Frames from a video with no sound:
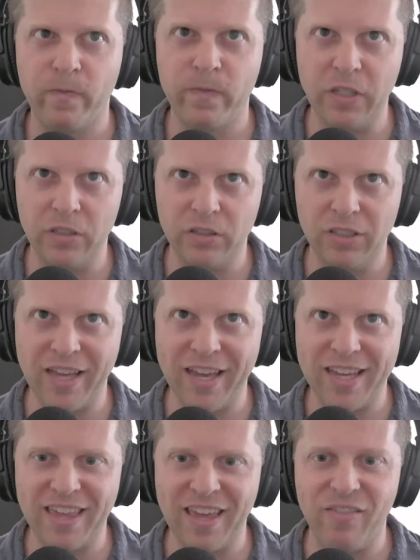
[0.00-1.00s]
feel
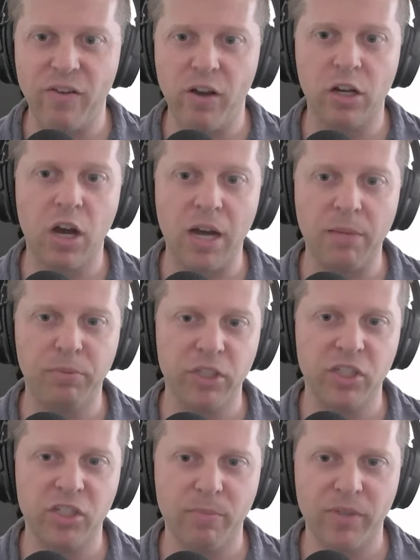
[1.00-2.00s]
like they've
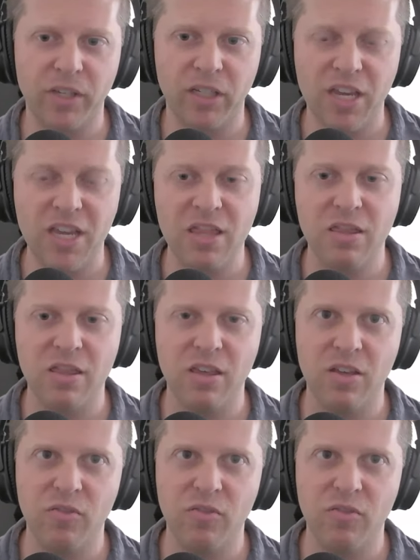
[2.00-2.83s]
accomplished something in